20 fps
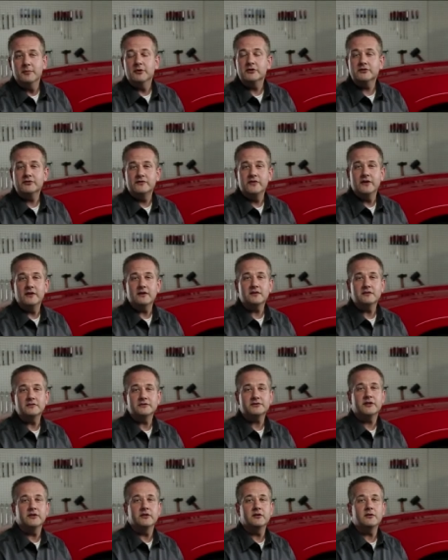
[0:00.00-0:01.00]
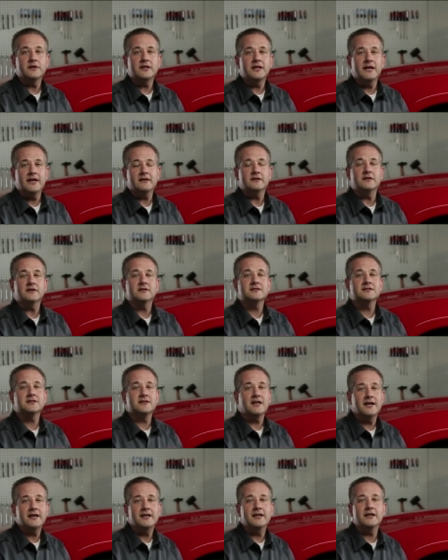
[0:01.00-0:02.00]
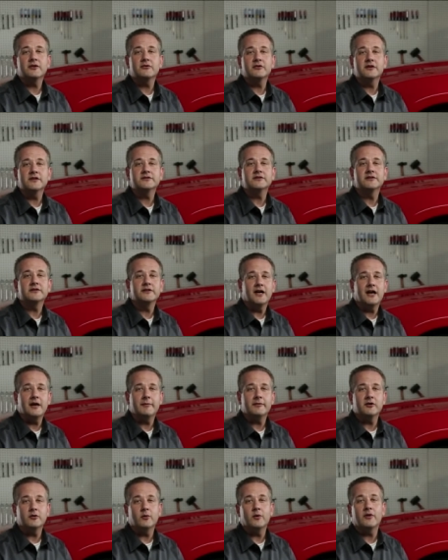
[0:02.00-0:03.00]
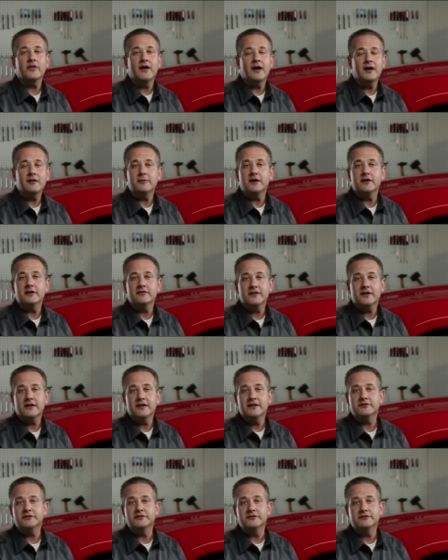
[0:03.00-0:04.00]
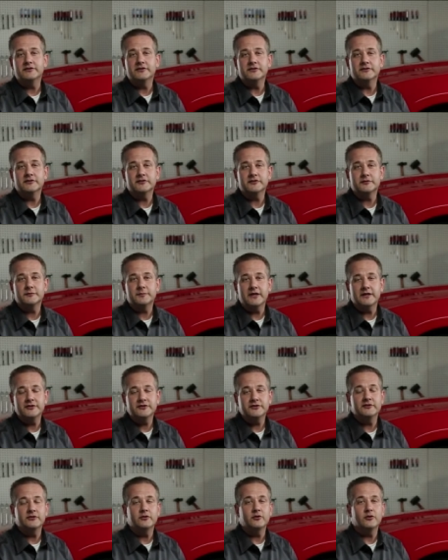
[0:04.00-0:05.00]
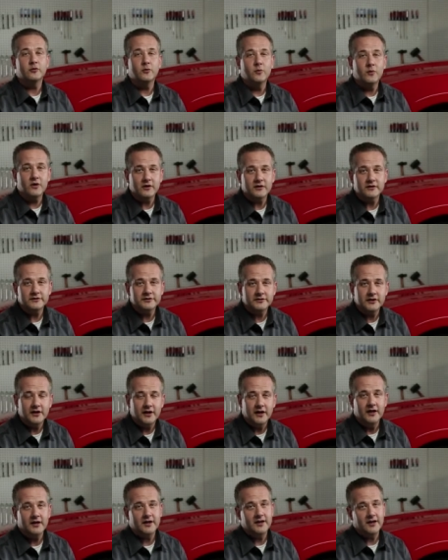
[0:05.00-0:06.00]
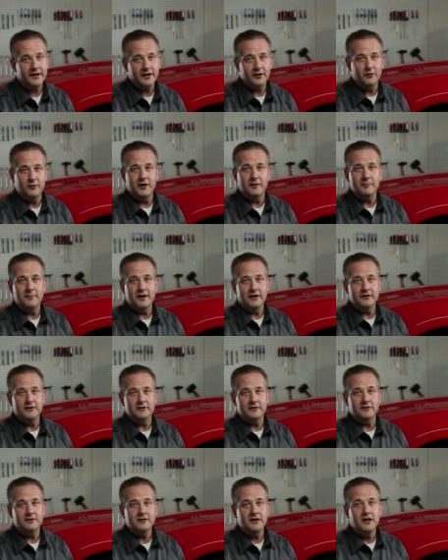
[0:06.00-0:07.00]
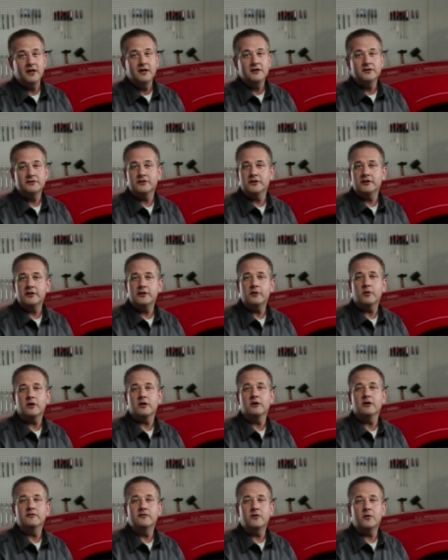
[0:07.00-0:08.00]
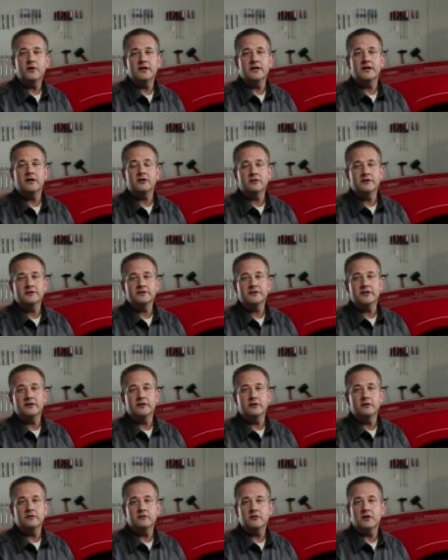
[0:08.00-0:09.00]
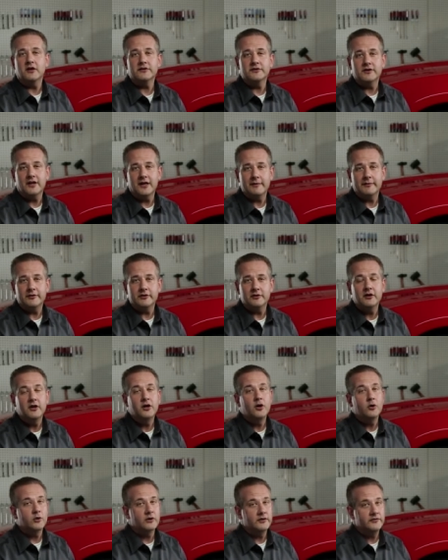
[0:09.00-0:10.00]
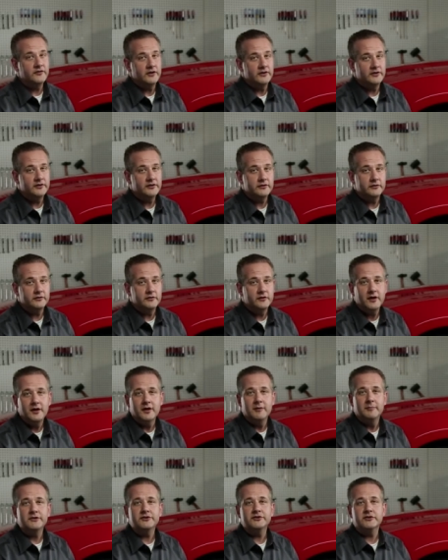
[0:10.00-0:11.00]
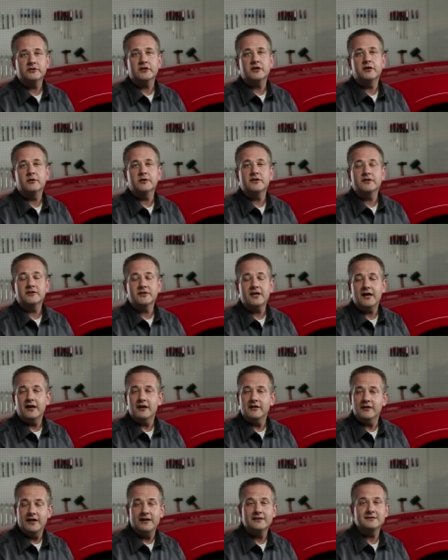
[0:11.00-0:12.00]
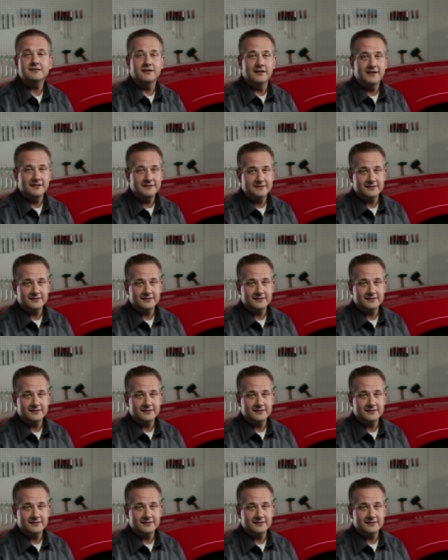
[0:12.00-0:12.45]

Most vehicles can only handle a slight increase in diameter without modifications to your suspension or worse, cutting away metal. So you want to avoid increasing the overall diameter, or if you do, be sure to go with a tire that has less